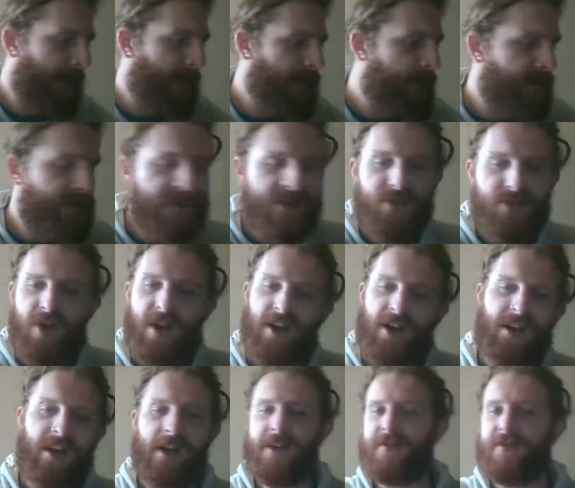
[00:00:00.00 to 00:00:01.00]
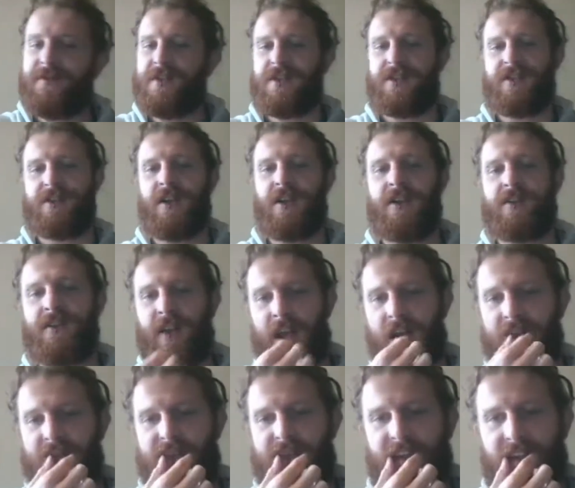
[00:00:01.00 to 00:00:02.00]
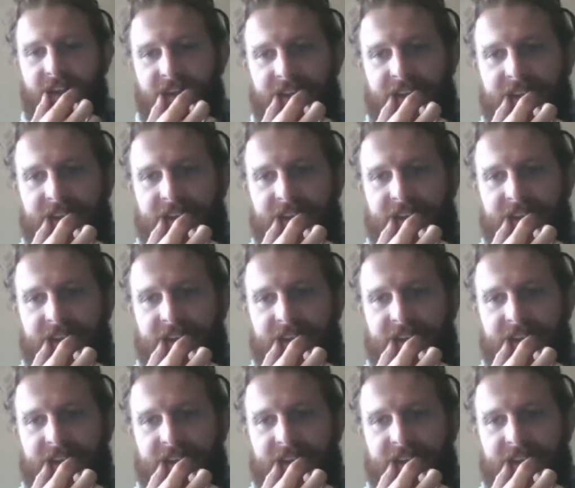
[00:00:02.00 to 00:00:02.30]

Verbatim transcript: So this is where I kind of just start counting out